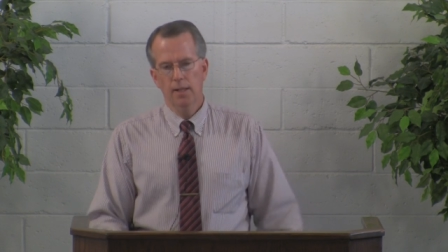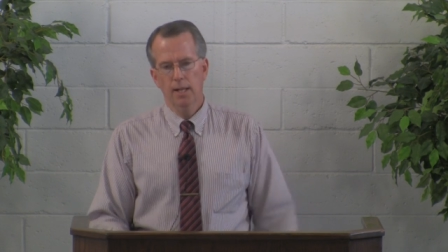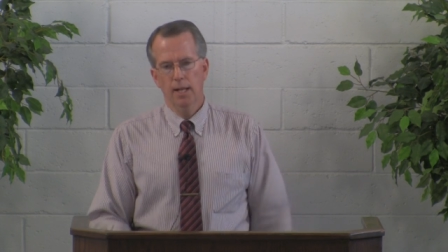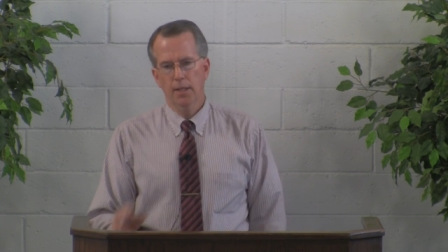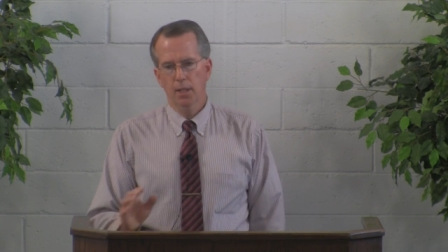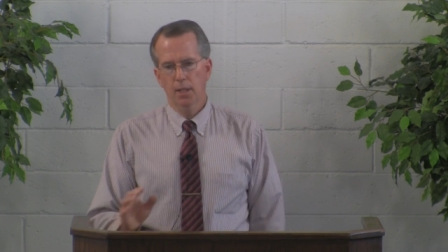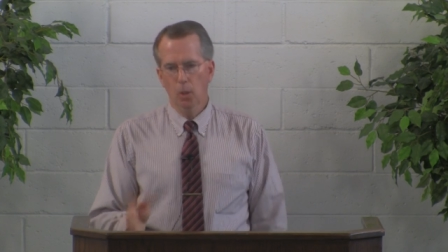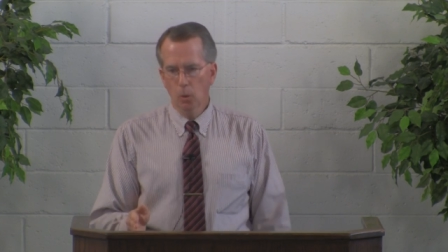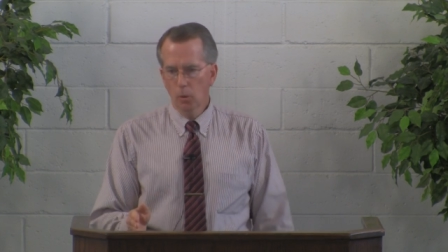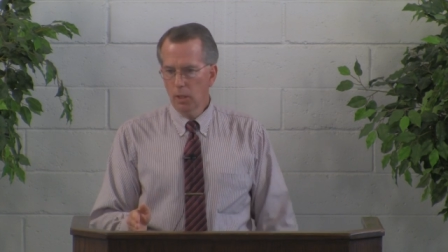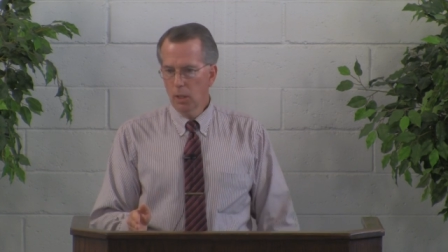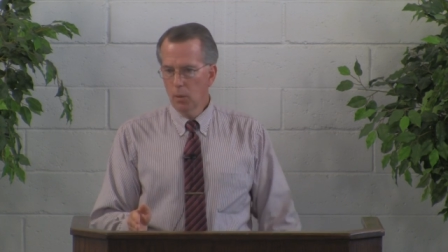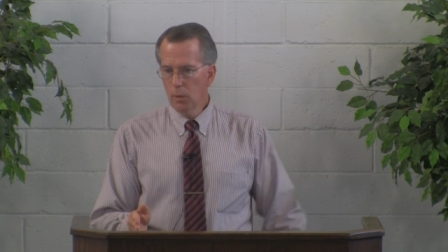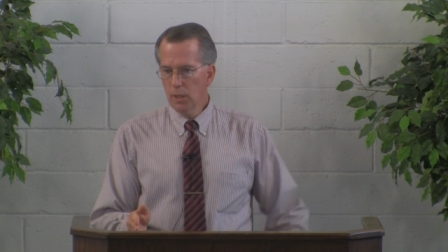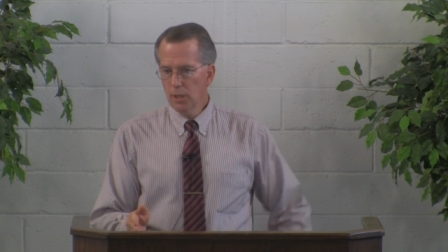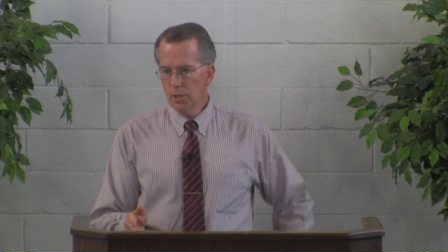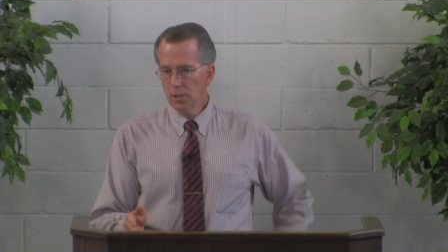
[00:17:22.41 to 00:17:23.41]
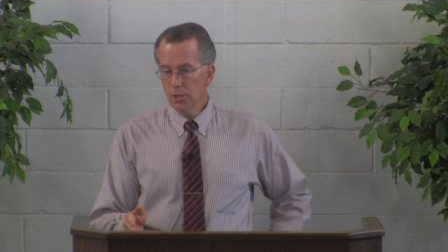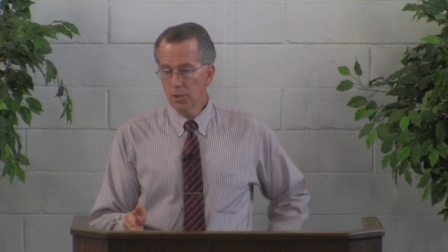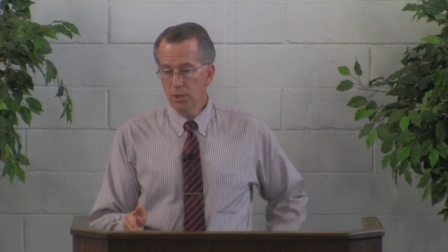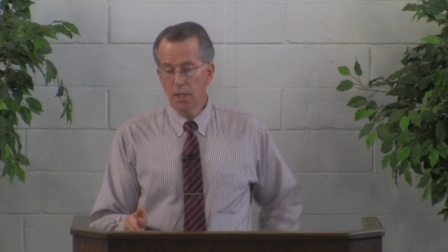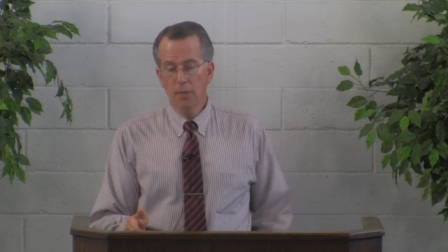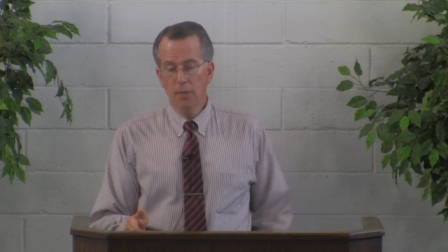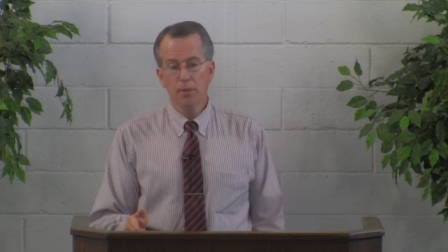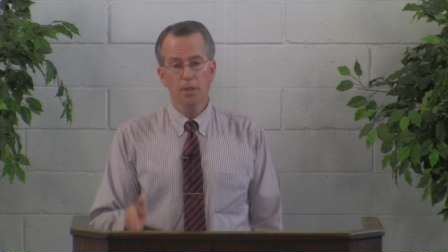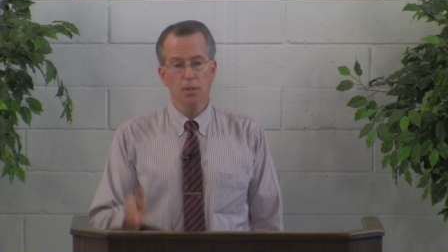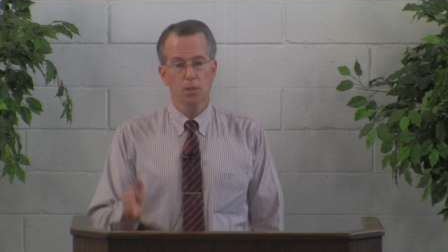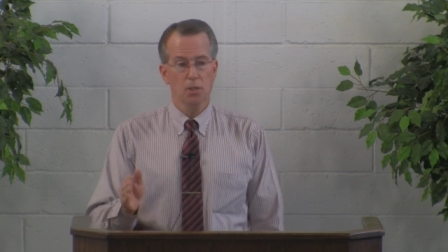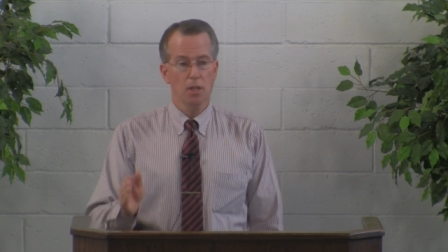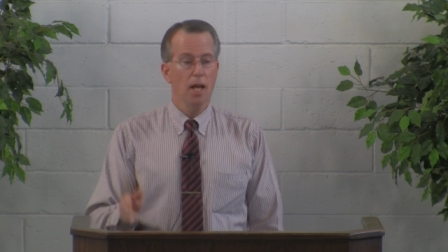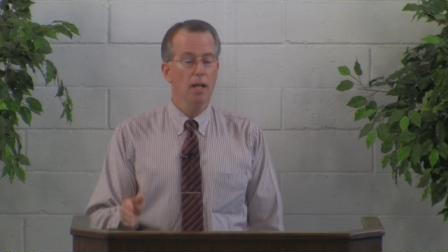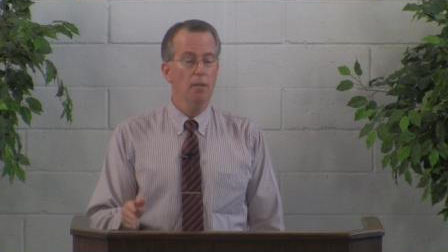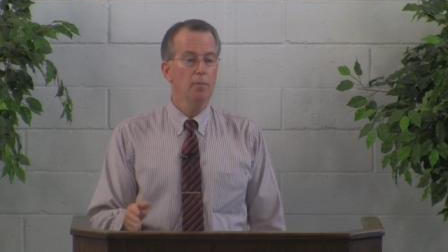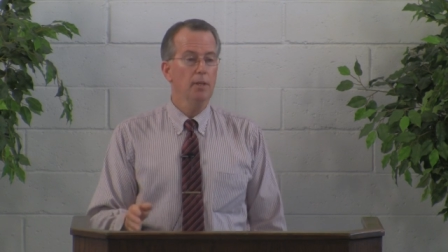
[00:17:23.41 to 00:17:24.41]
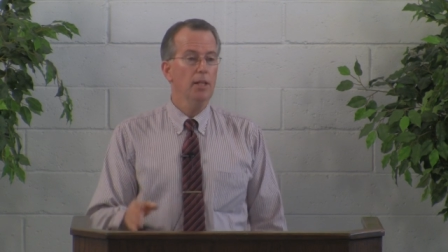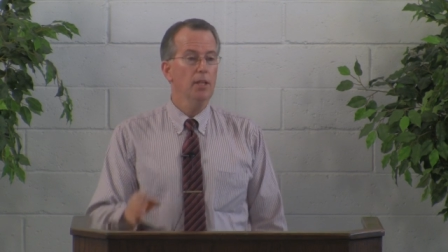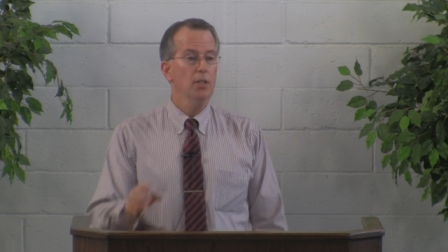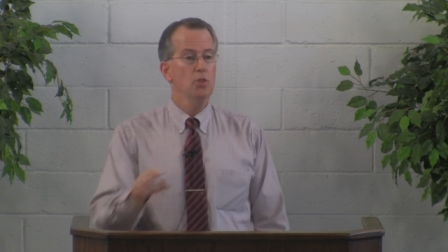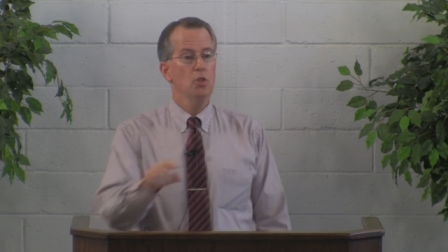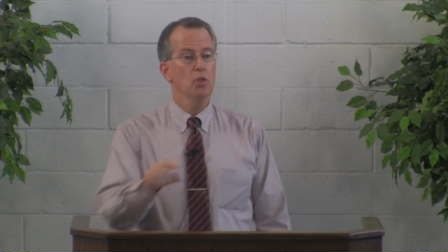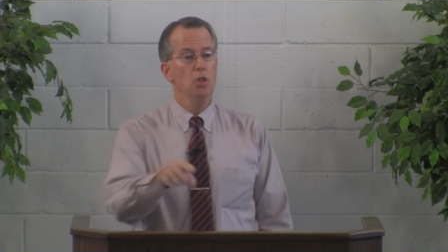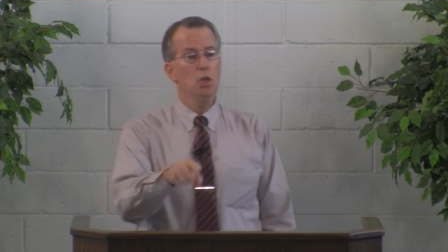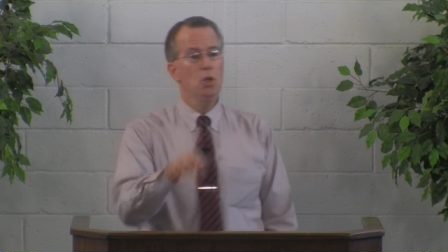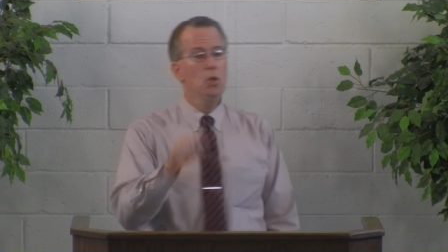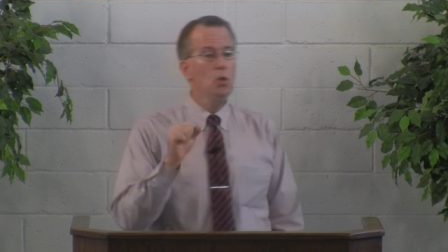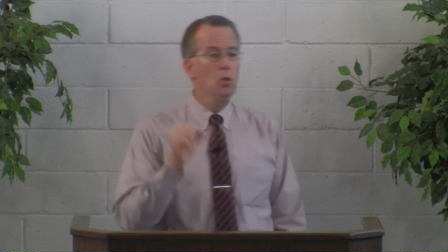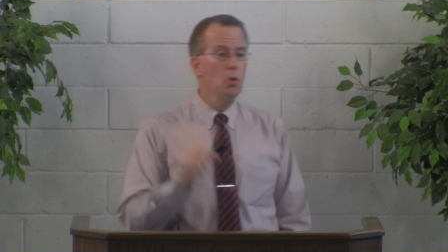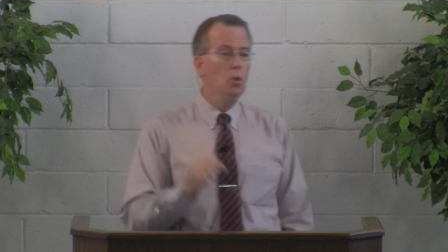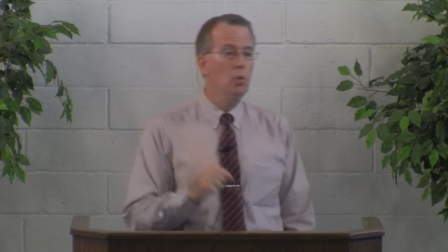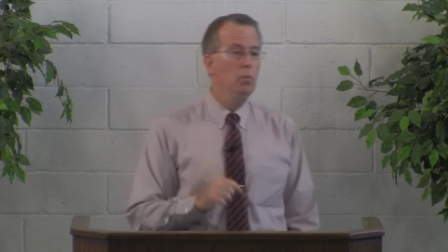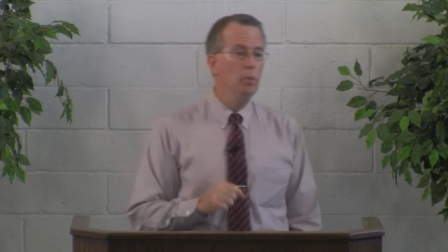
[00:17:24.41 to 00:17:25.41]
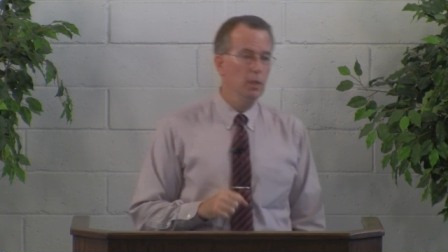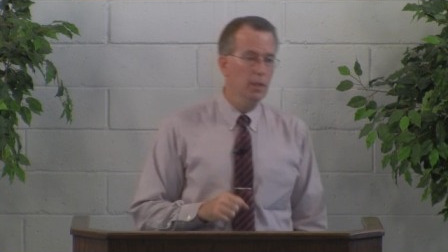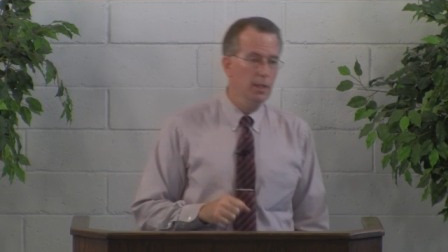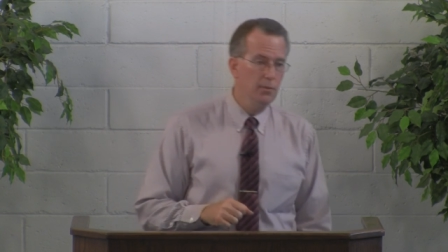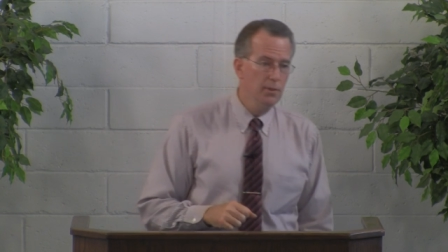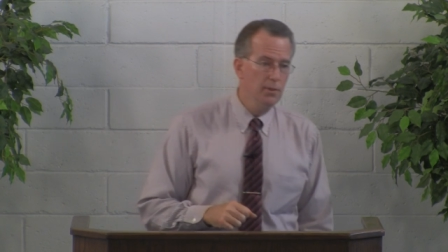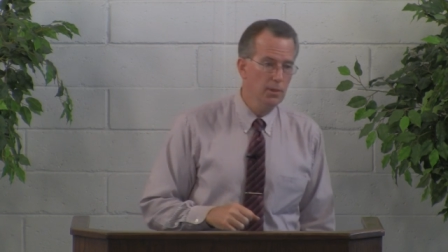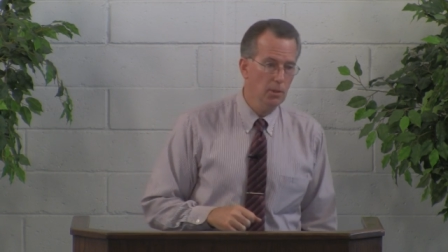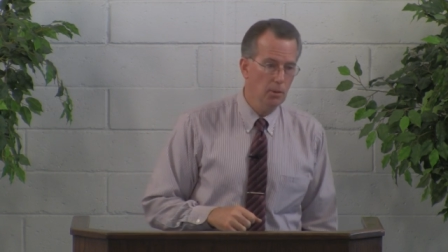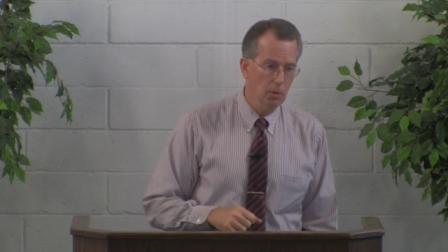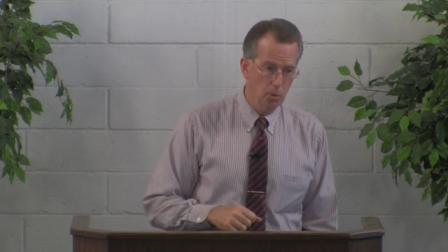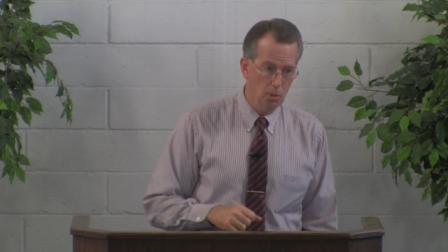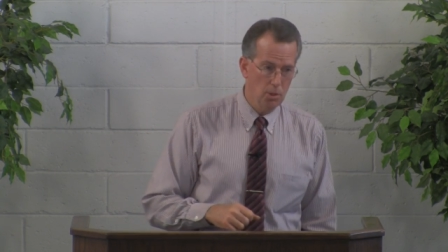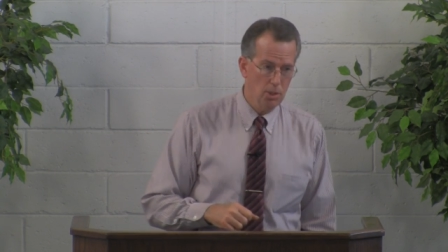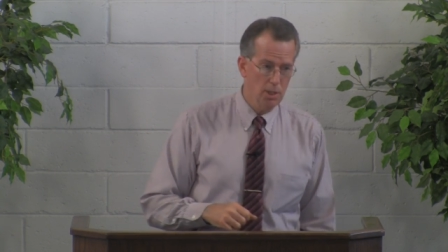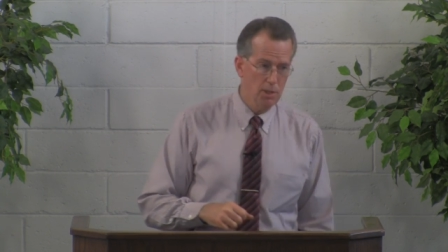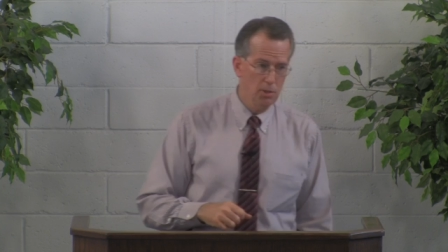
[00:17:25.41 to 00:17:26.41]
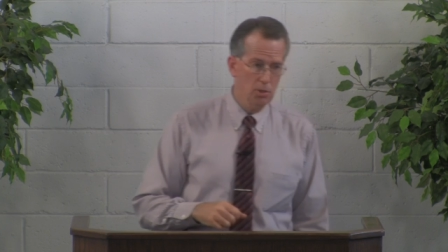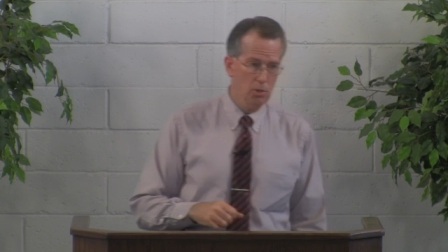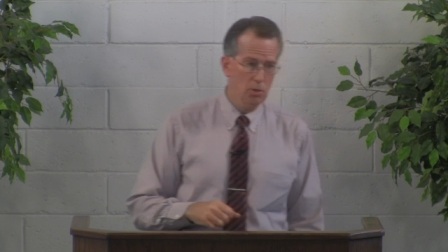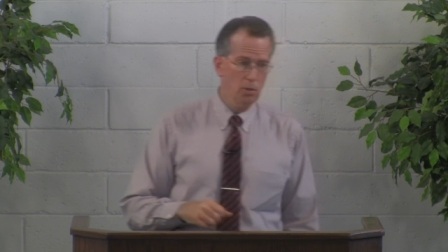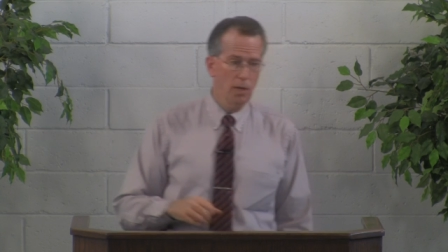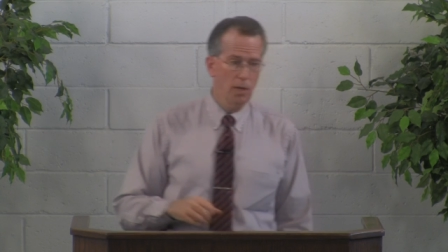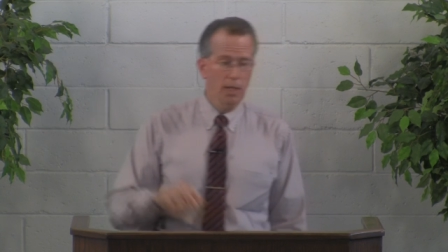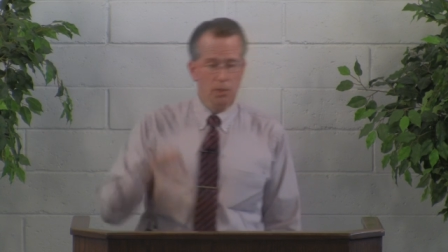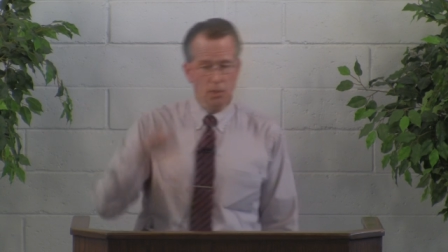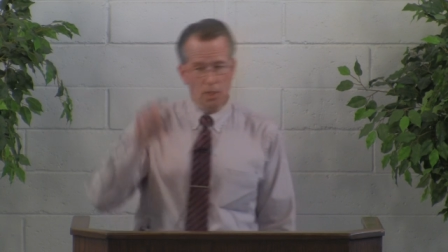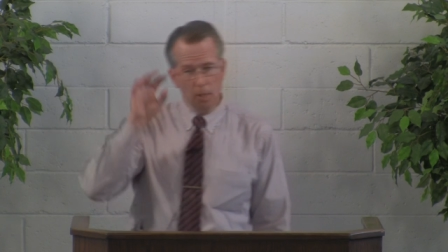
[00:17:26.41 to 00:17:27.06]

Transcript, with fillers: And the only reasons given is not because you believed in the Lord Jesus Christ,